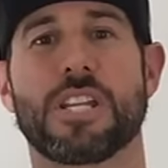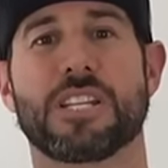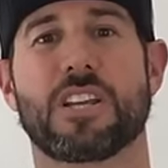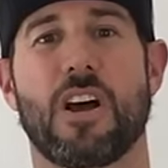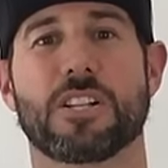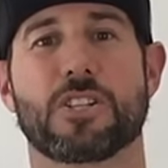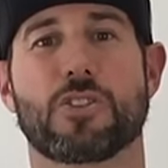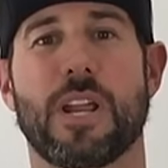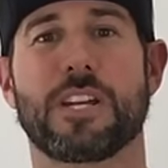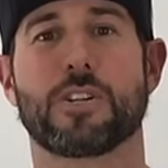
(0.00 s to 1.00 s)
is
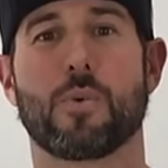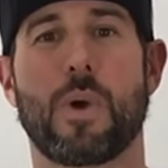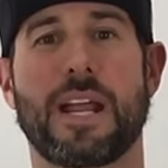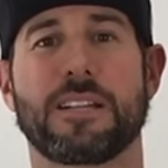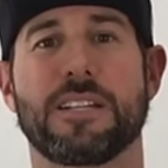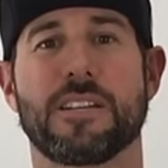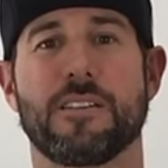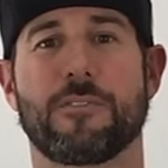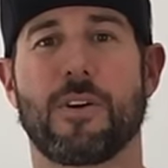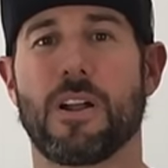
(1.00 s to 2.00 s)
concentrated directly to
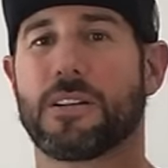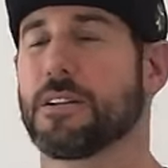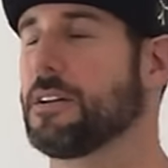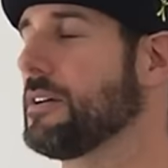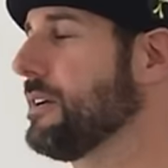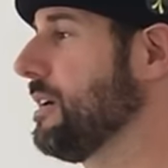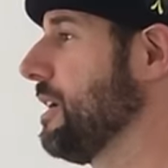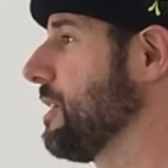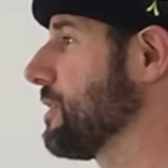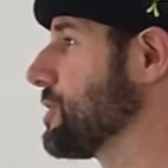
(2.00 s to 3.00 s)
the front.
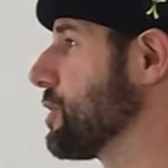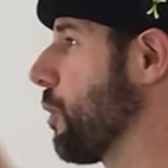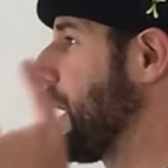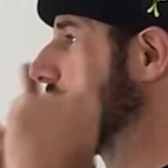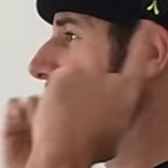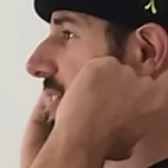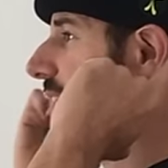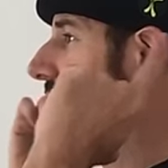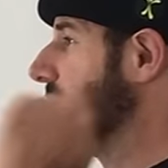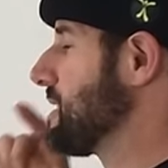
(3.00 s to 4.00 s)
There's no weight on the
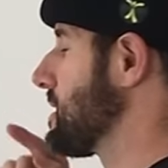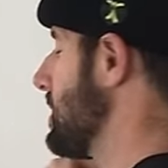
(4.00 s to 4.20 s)
sides.